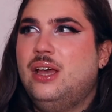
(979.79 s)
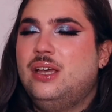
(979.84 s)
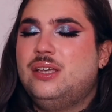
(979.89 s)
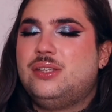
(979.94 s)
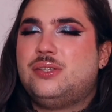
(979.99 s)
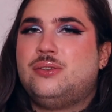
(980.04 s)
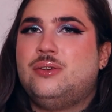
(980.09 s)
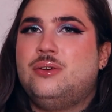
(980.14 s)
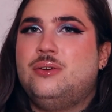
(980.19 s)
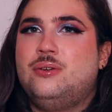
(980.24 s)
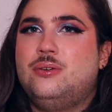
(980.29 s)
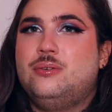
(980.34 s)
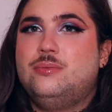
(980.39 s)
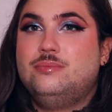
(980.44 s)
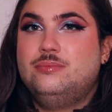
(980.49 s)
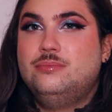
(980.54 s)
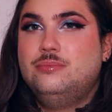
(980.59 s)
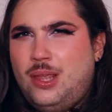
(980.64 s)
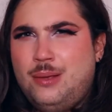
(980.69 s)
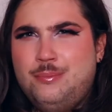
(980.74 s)
So
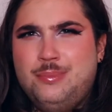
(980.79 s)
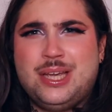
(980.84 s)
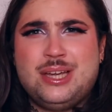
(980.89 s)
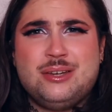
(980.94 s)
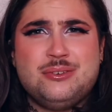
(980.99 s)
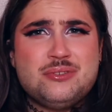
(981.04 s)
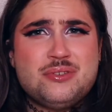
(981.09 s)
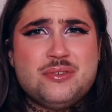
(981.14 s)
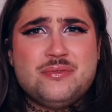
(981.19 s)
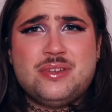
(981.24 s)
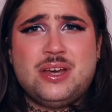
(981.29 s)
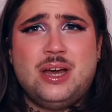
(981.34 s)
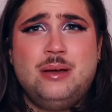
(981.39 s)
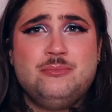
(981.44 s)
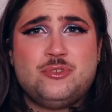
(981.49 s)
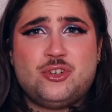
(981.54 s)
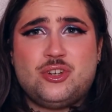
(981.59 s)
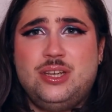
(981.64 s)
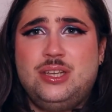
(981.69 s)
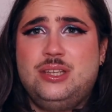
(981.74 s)
because of that,
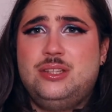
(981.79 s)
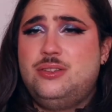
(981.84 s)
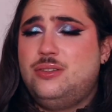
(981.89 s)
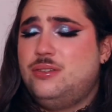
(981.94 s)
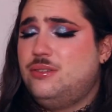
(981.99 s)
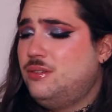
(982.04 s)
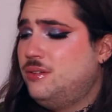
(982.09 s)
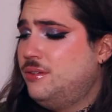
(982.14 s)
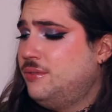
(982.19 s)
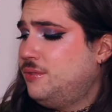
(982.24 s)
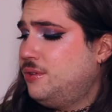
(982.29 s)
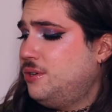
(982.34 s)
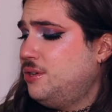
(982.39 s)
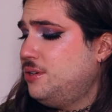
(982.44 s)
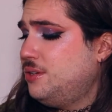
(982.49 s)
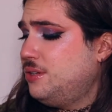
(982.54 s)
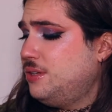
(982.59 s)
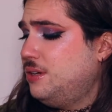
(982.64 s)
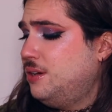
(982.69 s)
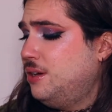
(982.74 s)
I'm trying to
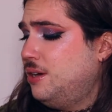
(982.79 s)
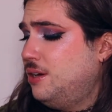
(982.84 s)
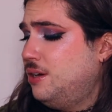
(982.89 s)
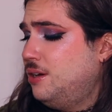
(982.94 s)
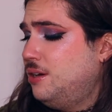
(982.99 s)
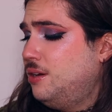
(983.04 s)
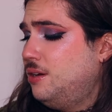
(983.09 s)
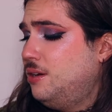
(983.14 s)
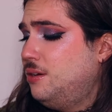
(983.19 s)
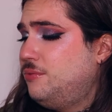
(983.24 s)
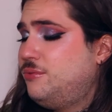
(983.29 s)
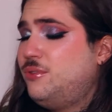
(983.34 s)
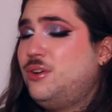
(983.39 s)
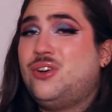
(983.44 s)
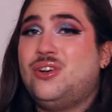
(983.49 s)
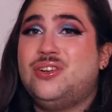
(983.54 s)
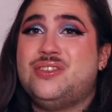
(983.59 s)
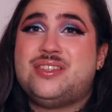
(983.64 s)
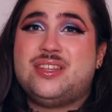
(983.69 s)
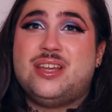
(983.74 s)
avoid
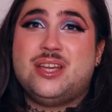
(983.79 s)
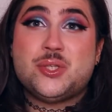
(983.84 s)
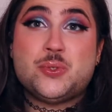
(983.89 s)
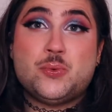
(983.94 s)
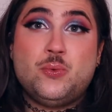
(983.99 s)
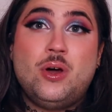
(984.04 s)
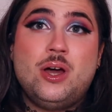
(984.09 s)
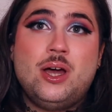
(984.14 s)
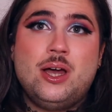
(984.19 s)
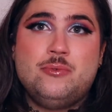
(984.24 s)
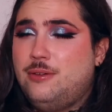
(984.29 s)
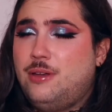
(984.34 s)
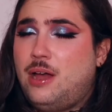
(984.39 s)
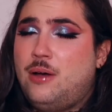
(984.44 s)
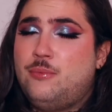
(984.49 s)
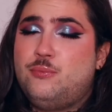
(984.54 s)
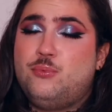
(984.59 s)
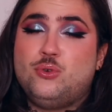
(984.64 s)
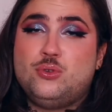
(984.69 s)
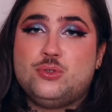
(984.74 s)
fragrance. That's why I
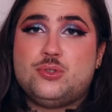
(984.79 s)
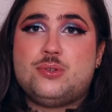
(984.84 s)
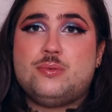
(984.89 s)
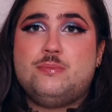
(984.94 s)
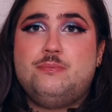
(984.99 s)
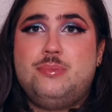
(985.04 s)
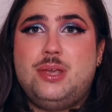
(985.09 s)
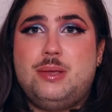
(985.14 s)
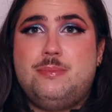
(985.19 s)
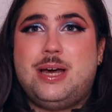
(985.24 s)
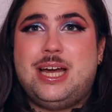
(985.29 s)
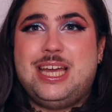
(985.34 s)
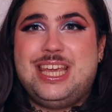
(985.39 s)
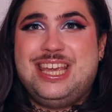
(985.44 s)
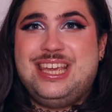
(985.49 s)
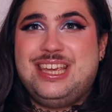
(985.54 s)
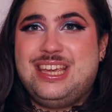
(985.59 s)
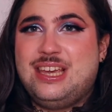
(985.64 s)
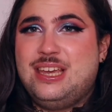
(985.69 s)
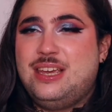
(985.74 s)
won't be
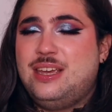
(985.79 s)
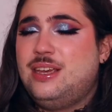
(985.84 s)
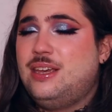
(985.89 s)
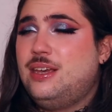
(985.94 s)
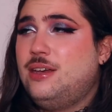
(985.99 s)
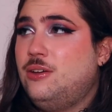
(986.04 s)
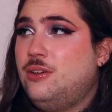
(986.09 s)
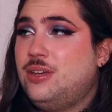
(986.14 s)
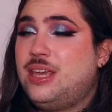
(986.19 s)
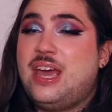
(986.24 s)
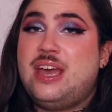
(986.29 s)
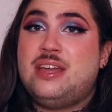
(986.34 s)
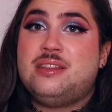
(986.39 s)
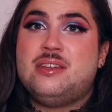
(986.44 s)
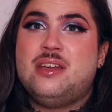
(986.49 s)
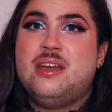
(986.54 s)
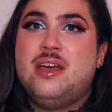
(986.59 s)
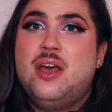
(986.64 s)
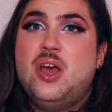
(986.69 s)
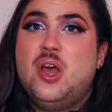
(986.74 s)
buying it
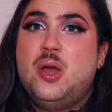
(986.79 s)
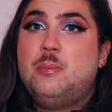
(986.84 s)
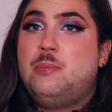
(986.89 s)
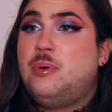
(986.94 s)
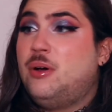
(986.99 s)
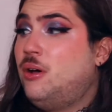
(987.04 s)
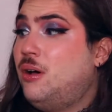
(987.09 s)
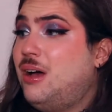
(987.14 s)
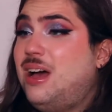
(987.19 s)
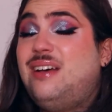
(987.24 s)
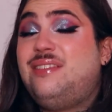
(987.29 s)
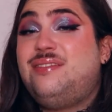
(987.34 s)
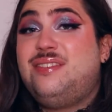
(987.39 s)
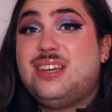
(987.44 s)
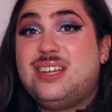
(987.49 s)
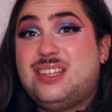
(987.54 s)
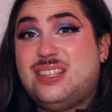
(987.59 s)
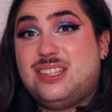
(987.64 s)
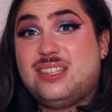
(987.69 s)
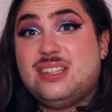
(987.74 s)
again. But I
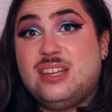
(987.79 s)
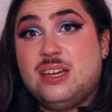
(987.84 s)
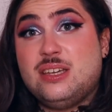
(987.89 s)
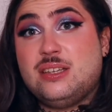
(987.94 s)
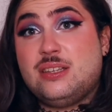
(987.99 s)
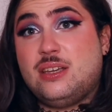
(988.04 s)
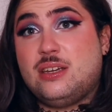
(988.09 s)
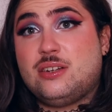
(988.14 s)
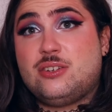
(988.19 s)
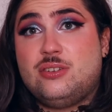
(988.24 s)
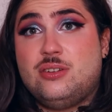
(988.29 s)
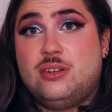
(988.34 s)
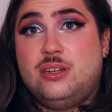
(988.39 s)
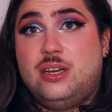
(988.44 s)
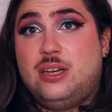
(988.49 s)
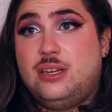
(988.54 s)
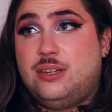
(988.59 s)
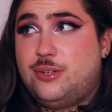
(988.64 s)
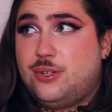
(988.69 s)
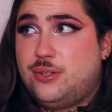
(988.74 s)
think it's nice actually.
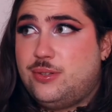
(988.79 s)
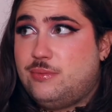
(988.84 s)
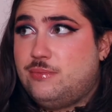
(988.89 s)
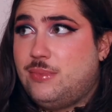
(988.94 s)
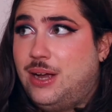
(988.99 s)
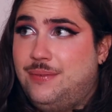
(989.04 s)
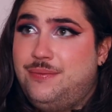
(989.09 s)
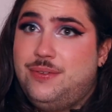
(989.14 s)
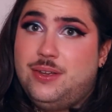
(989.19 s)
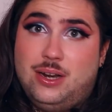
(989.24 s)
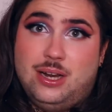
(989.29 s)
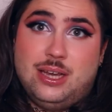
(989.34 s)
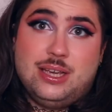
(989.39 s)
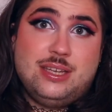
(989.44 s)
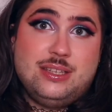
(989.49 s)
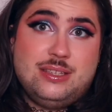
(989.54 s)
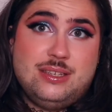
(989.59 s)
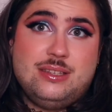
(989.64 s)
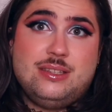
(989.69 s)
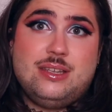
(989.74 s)
I feel like
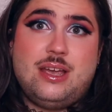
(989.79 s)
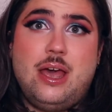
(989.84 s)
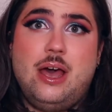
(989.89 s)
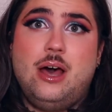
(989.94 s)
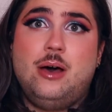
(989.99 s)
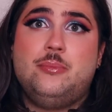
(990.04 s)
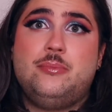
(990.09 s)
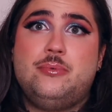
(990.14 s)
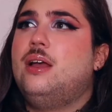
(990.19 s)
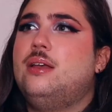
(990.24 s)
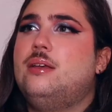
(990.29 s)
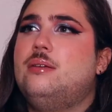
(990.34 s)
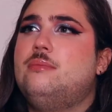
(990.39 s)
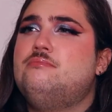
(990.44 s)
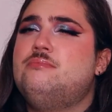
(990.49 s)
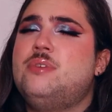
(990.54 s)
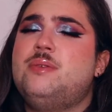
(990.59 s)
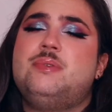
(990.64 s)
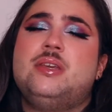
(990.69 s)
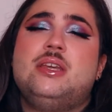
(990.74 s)
it did help.
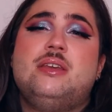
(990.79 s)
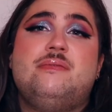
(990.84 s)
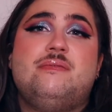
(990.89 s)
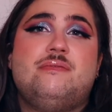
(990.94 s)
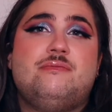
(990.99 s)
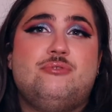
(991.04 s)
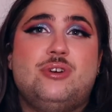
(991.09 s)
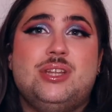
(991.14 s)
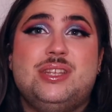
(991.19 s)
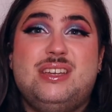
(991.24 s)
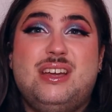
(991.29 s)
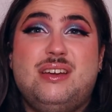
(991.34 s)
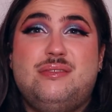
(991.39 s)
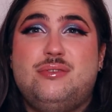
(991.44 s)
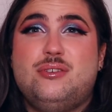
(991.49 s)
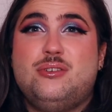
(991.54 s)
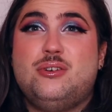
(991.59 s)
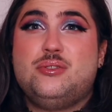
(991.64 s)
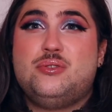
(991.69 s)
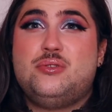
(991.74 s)
Maybe if one day I
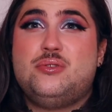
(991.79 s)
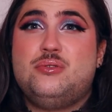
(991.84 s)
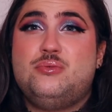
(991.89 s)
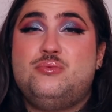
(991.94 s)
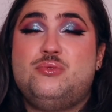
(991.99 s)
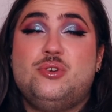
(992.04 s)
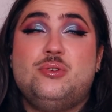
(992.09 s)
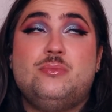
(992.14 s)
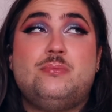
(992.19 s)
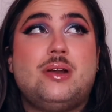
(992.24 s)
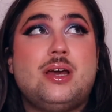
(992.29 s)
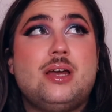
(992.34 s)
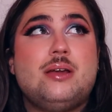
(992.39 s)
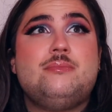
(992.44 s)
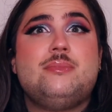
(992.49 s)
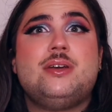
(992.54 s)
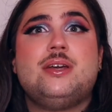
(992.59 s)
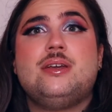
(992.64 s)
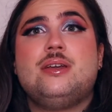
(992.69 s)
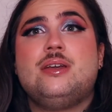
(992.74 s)
forgot to reapply
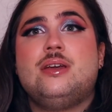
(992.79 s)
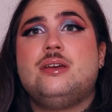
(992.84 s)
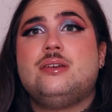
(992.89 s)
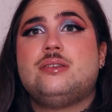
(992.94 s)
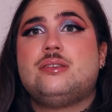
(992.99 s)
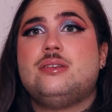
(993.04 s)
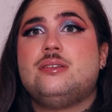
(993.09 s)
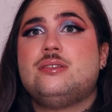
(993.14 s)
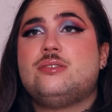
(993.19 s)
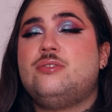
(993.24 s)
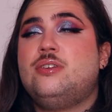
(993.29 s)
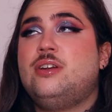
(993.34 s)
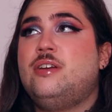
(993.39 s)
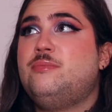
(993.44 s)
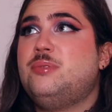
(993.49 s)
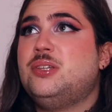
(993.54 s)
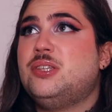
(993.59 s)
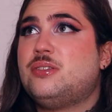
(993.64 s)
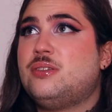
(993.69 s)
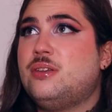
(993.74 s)
my sunscreen, I've
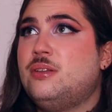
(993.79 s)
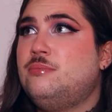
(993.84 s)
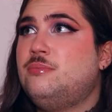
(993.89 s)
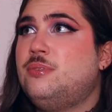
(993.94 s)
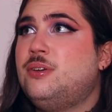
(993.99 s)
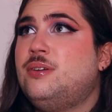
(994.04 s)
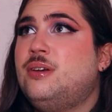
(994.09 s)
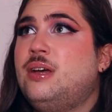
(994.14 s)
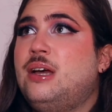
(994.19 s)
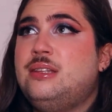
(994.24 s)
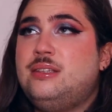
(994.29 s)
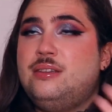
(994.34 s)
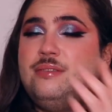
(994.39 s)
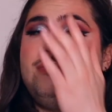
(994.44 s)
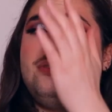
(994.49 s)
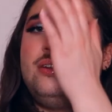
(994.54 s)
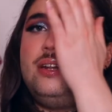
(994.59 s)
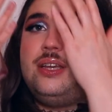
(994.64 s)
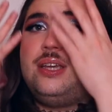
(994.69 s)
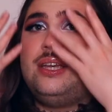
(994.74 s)
been sunburned, I did
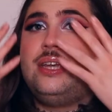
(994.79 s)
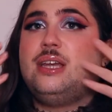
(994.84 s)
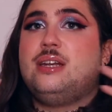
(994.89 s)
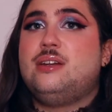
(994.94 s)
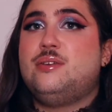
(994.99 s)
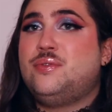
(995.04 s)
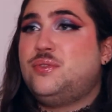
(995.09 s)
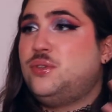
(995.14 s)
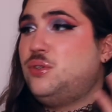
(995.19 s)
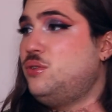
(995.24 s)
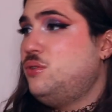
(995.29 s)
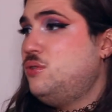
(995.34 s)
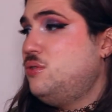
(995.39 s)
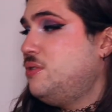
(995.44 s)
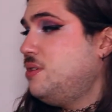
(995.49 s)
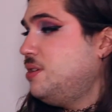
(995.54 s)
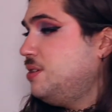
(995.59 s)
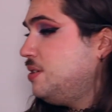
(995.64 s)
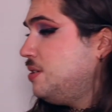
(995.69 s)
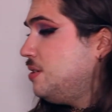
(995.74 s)
feel like it kind of soothed
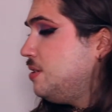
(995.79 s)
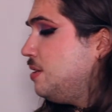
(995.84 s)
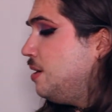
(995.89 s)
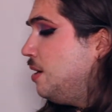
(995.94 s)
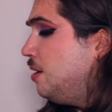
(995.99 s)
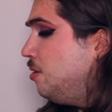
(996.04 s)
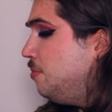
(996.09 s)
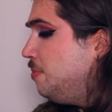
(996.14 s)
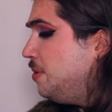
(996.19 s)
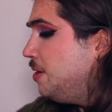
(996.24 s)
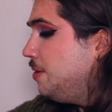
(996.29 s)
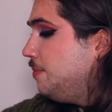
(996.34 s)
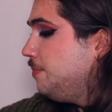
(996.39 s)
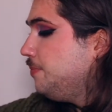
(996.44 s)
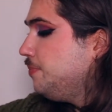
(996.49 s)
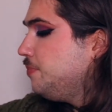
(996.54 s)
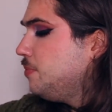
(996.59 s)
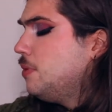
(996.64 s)
this out a bit.